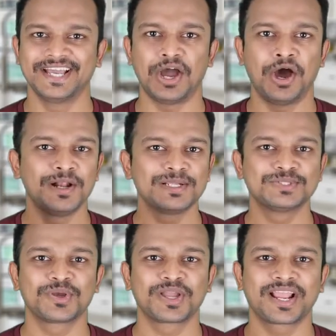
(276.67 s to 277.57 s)

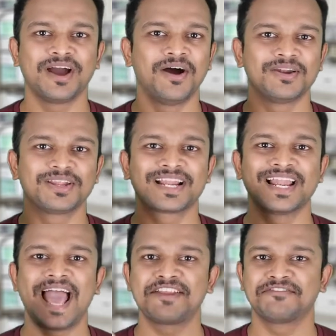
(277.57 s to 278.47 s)
also called
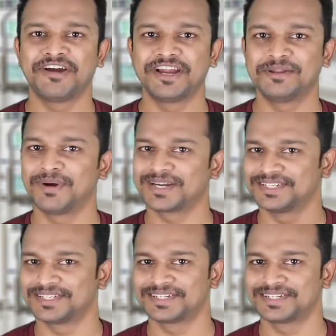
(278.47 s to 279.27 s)
clarified butter.